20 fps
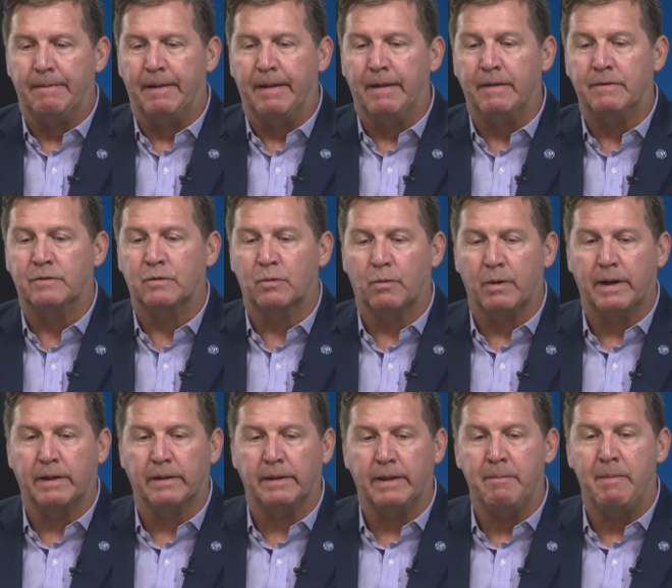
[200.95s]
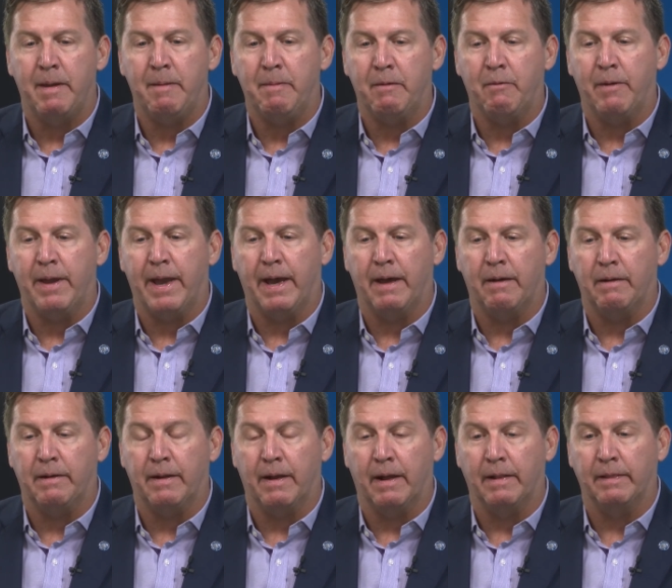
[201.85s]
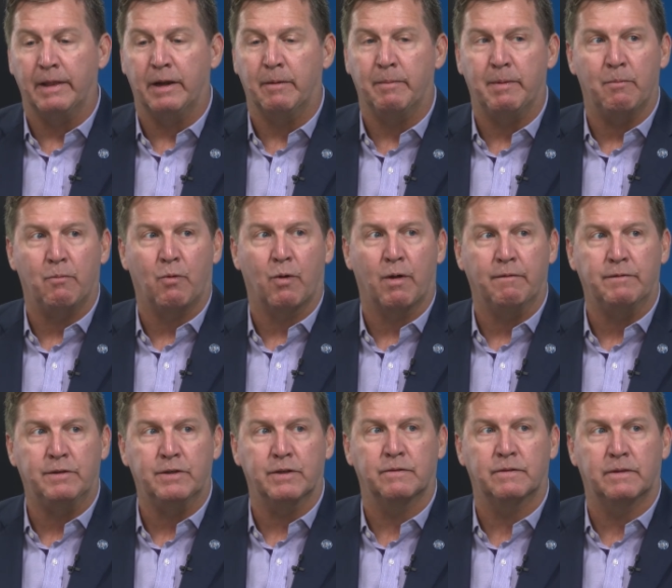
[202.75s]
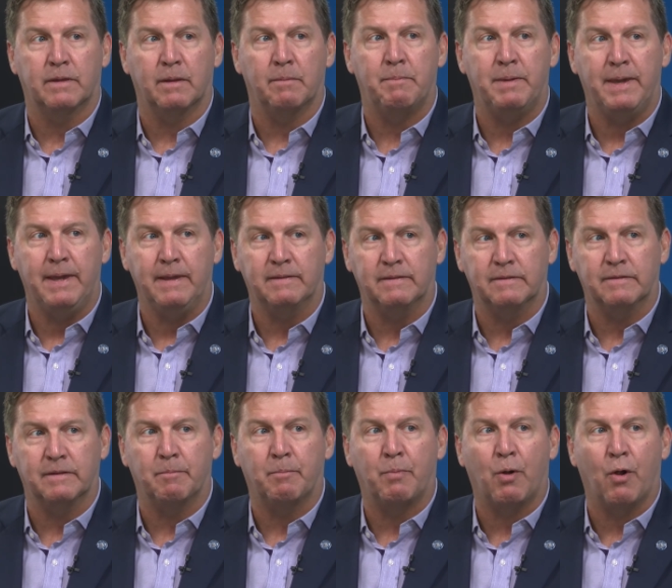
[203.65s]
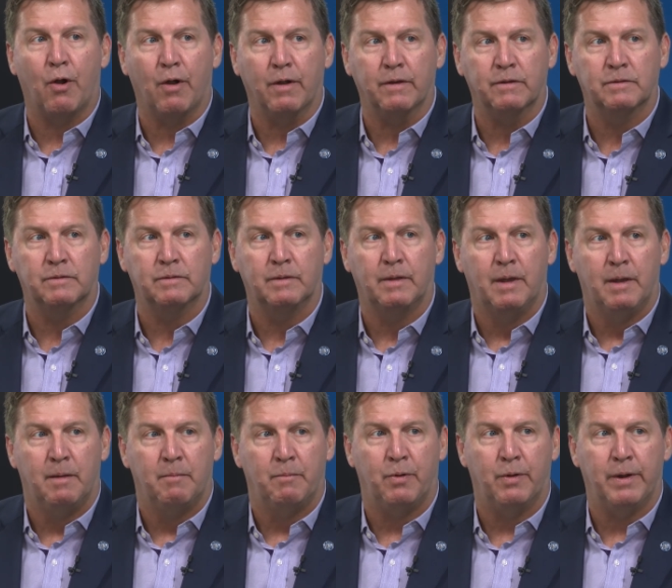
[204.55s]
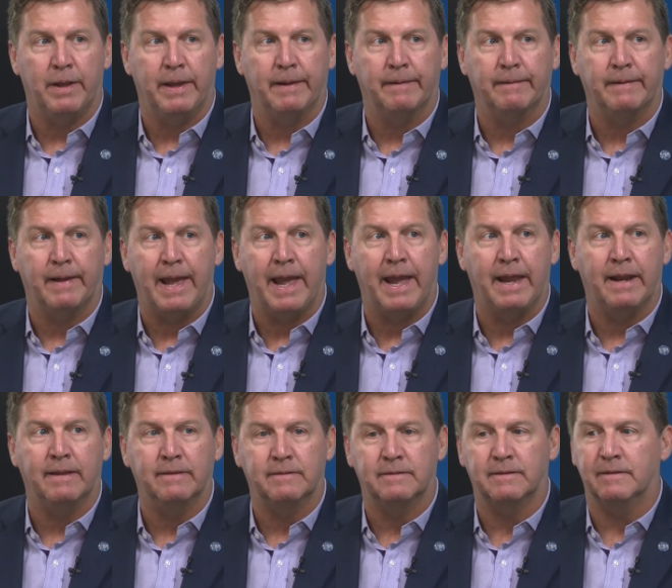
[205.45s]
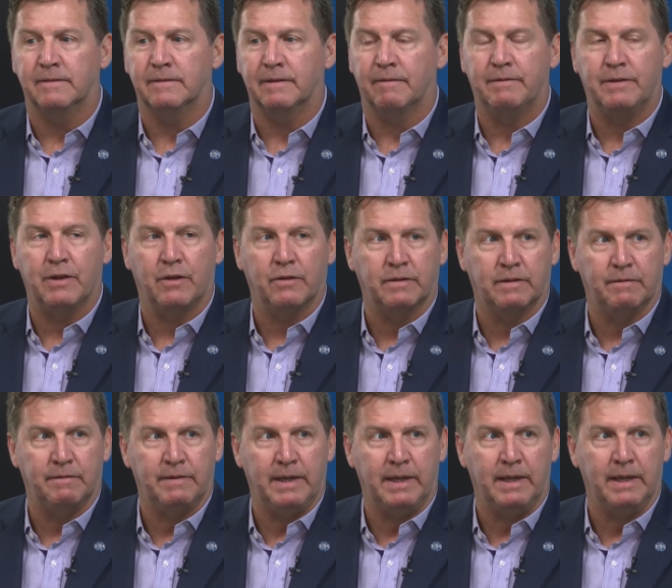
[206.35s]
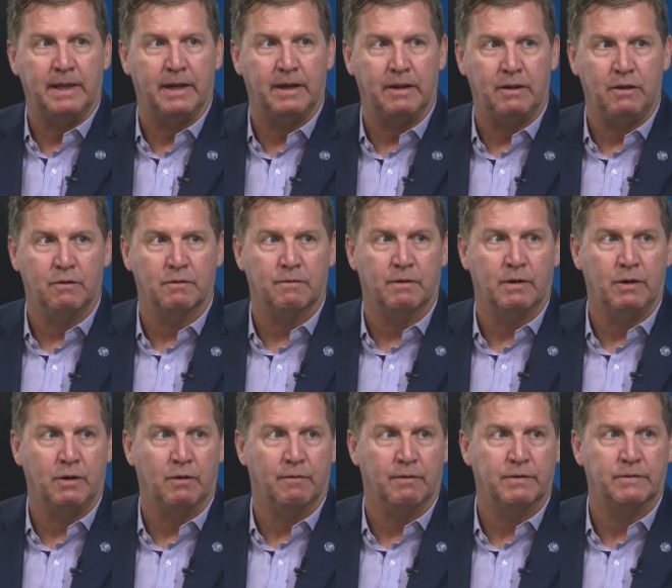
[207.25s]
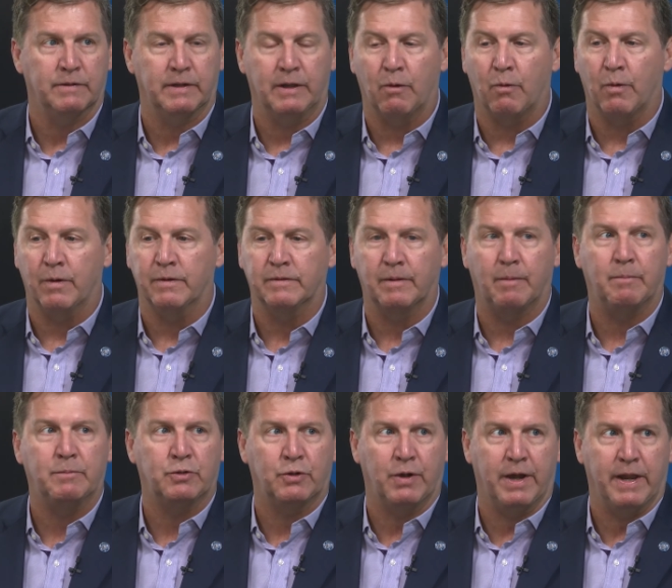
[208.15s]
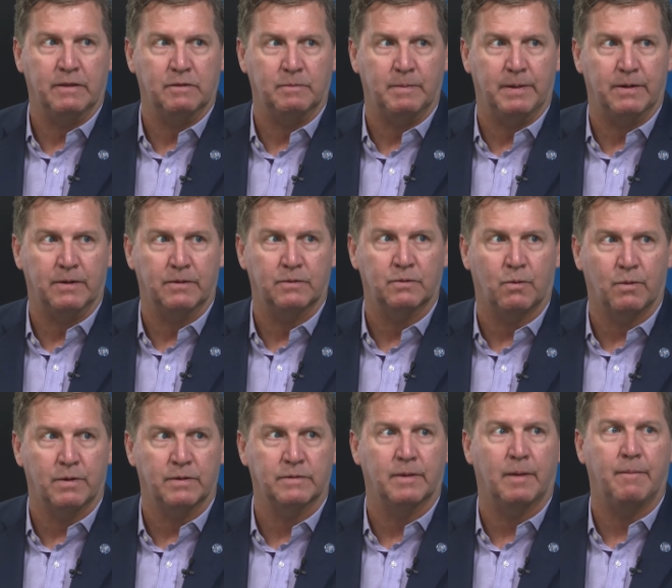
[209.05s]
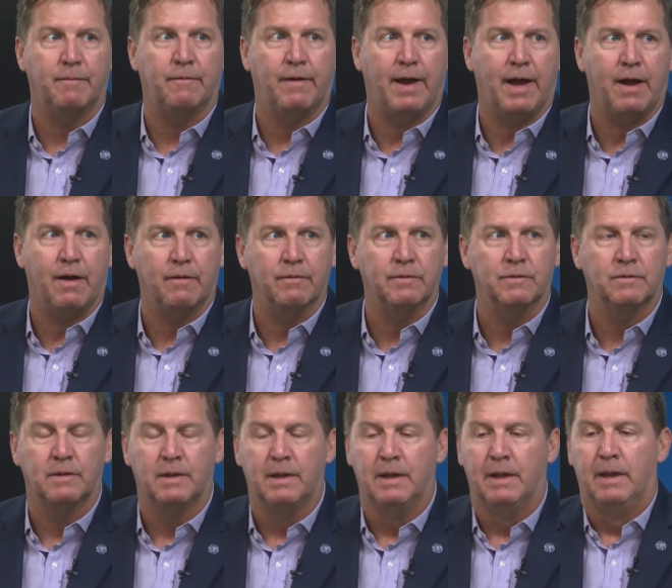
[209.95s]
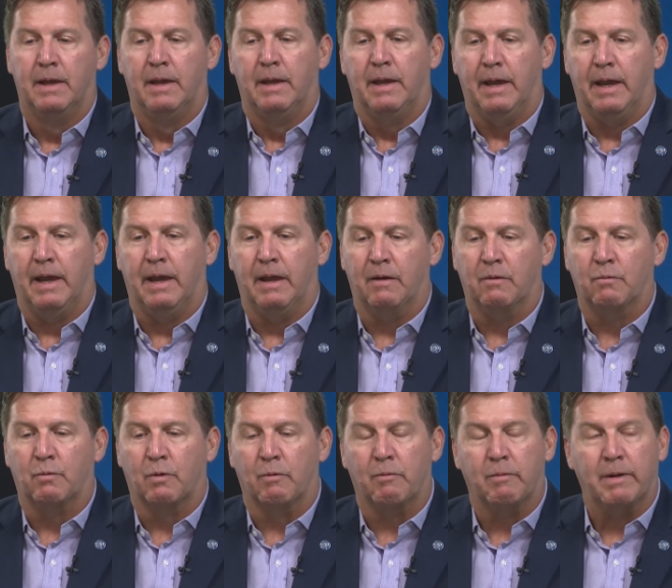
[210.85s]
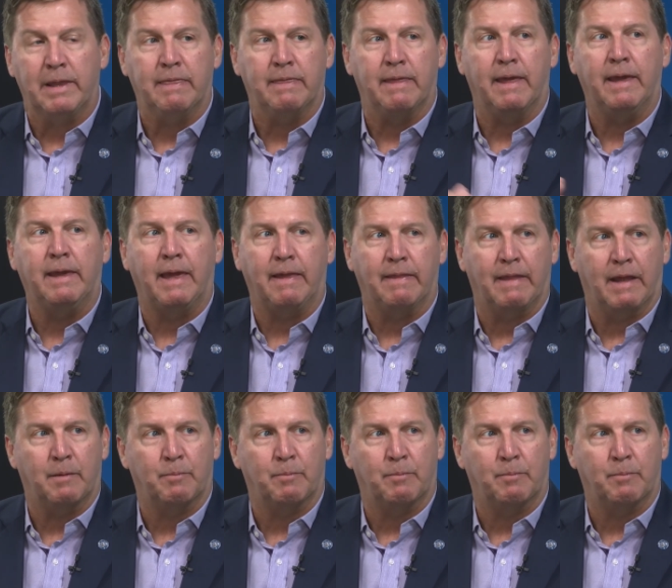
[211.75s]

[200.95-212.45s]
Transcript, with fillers: Historically, maybe we had a little bit more of just the pieces and parts, putting an instance of Delta V in a university, or some transmitters, or some valves. And we're rethinking that